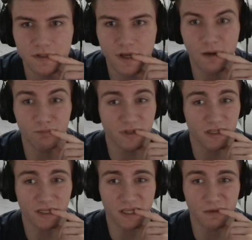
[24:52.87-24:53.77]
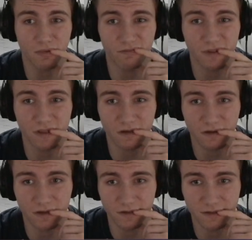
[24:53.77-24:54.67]
I'm gonna keep everything
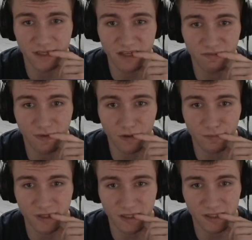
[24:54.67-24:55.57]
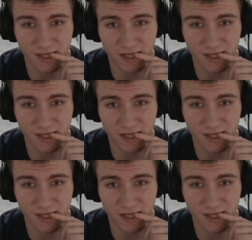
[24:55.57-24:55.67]
on default because